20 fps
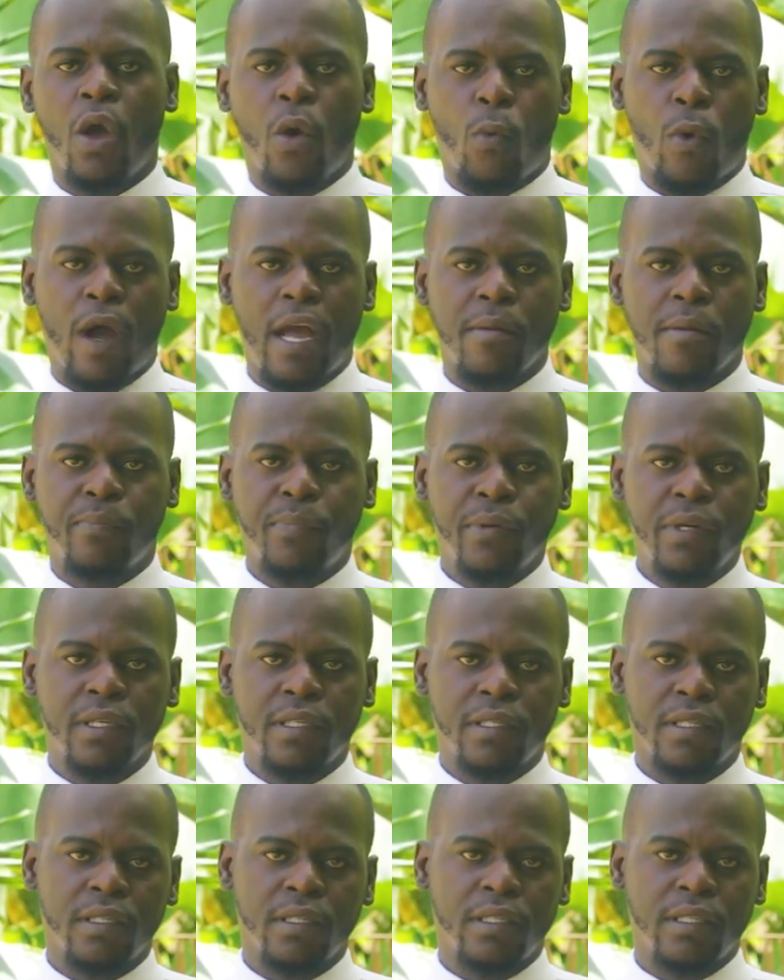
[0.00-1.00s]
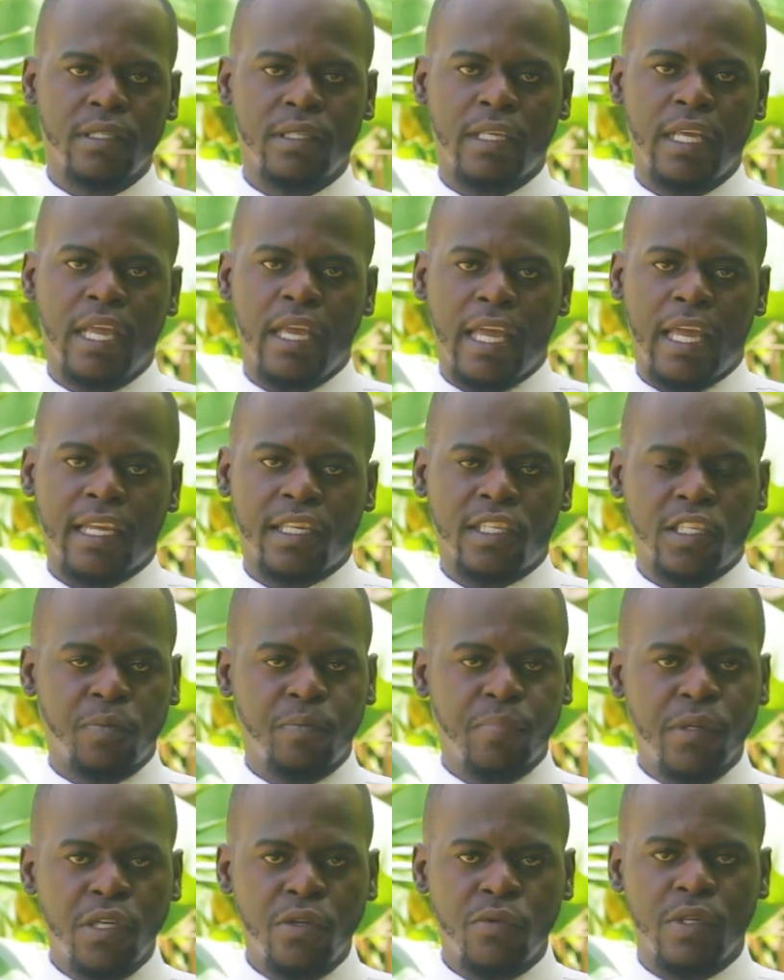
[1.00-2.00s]
why persons
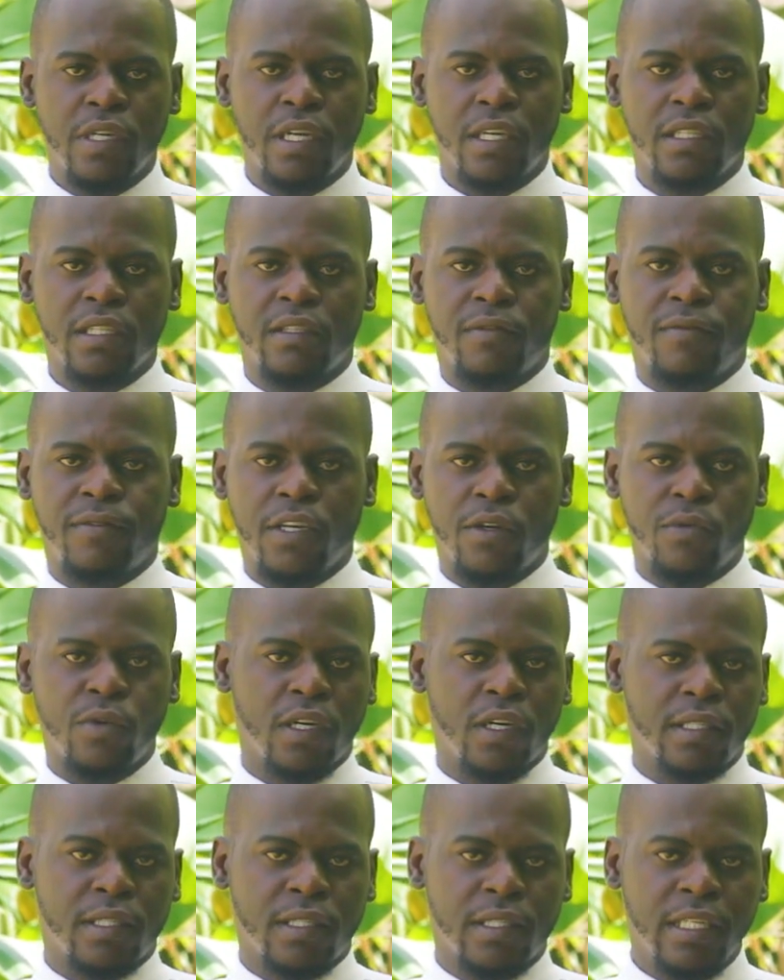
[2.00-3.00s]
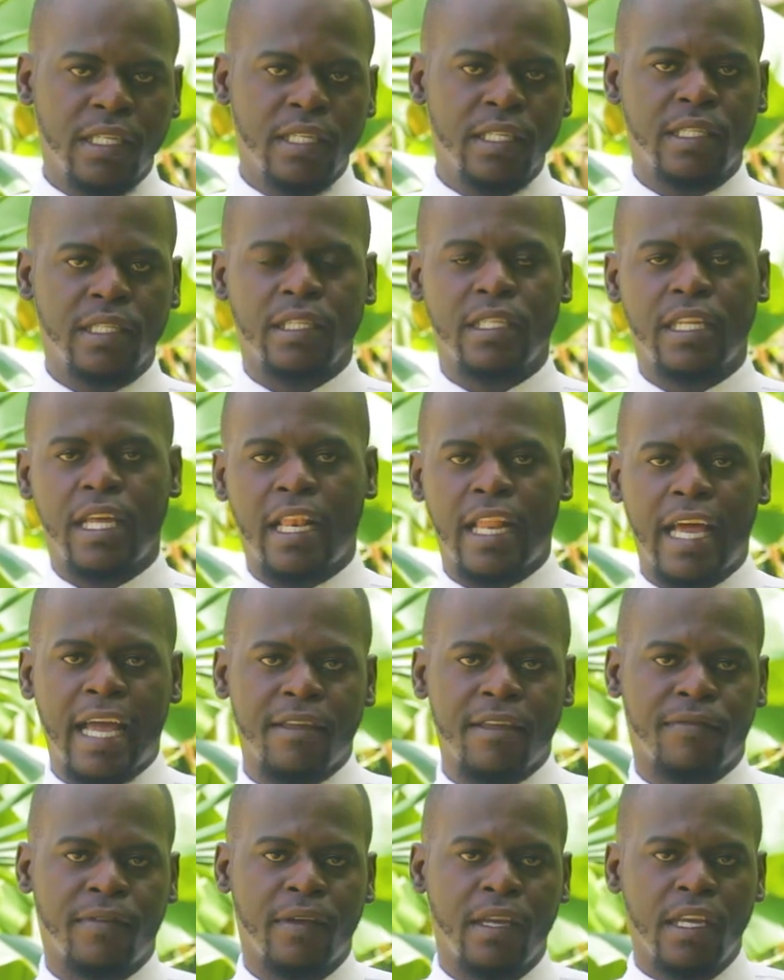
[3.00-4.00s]
experience various things in their
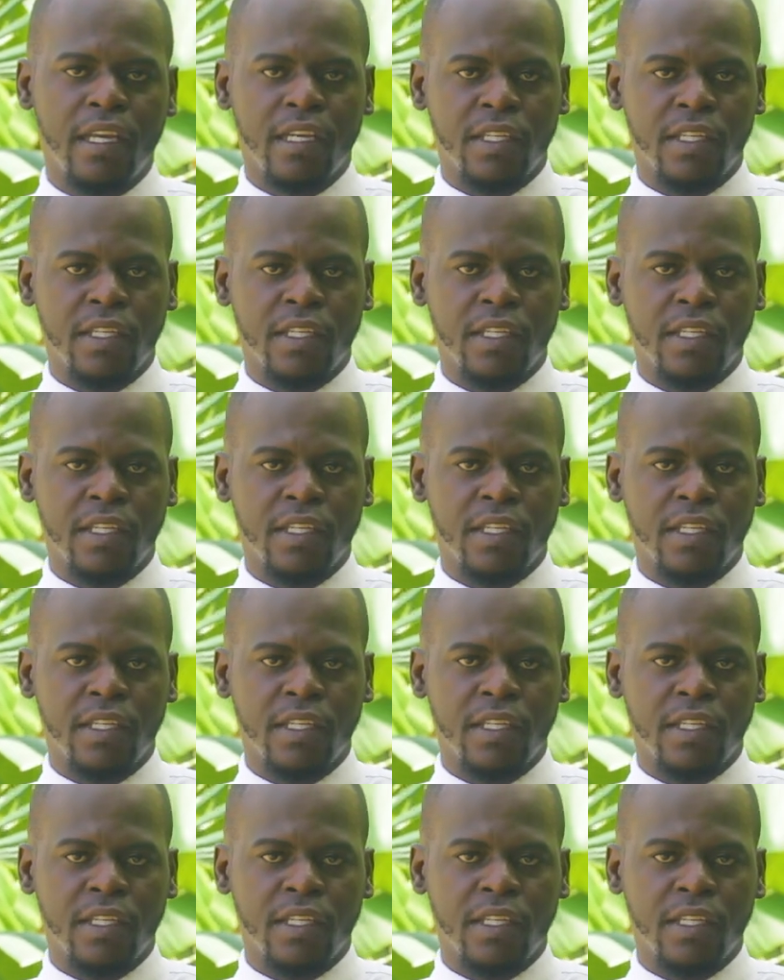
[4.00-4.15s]
life,